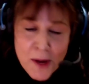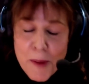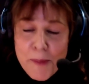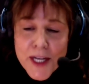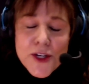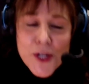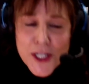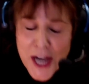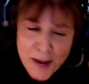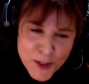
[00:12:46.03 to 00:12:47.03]
I'm a big New York
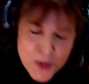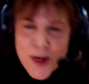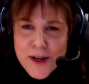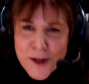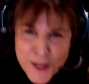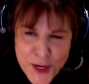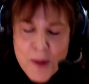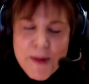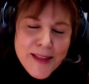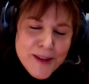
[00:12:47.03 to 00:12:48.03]
Times reader, so
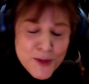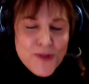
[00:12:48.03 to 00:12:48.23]
I mean,